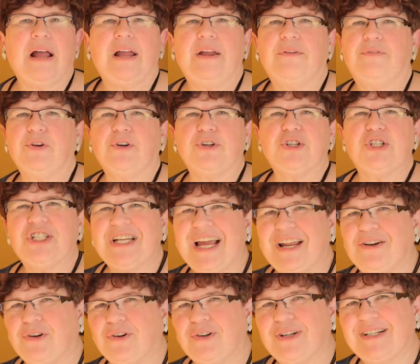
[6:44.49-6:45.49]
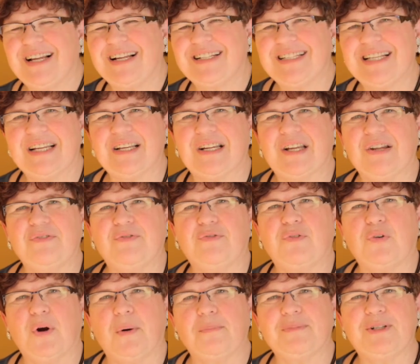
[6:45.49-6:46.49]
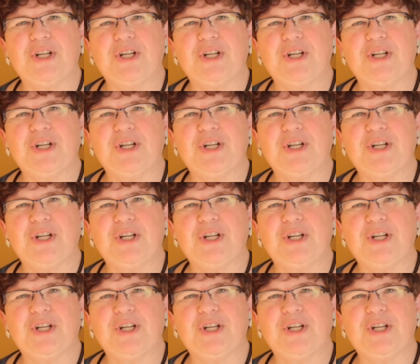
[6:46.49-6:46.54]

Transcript: If your gender doesn't conform,